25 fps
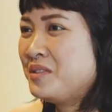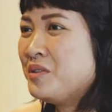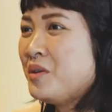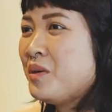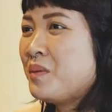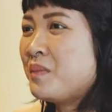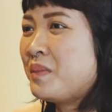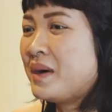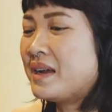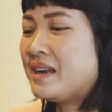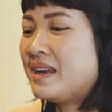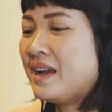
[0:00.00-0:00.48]

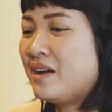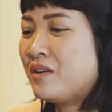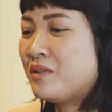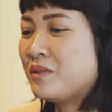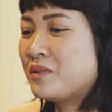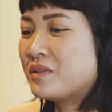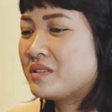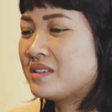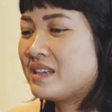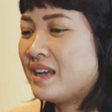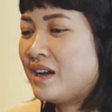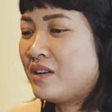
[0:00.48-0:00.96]
No, but
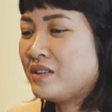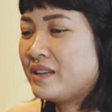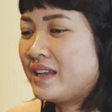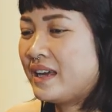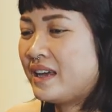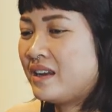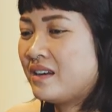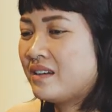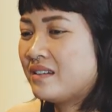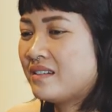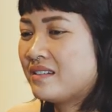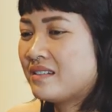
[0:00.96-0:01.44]
now now
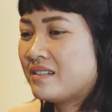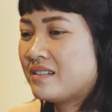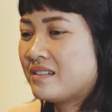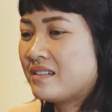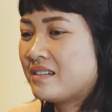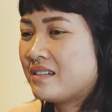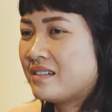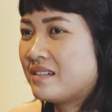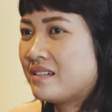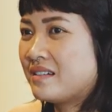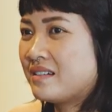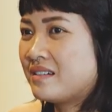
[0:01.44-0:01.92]
that
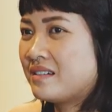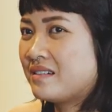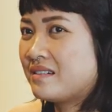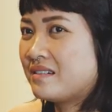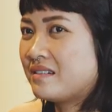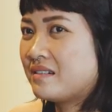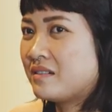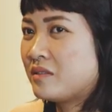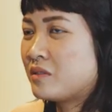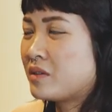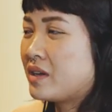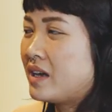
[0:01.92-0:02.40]

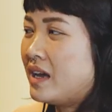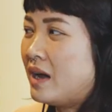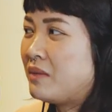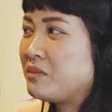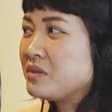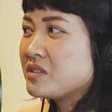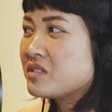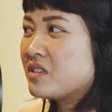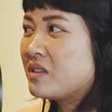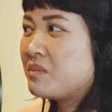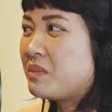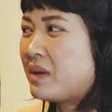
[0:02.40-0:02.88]
okay,
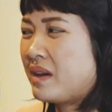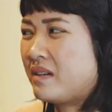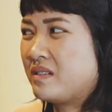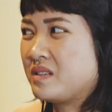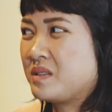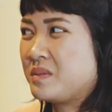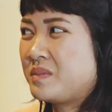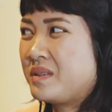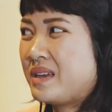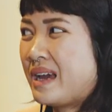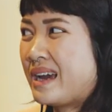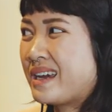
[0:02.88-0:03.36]
I'm just gonna be hurt a bit.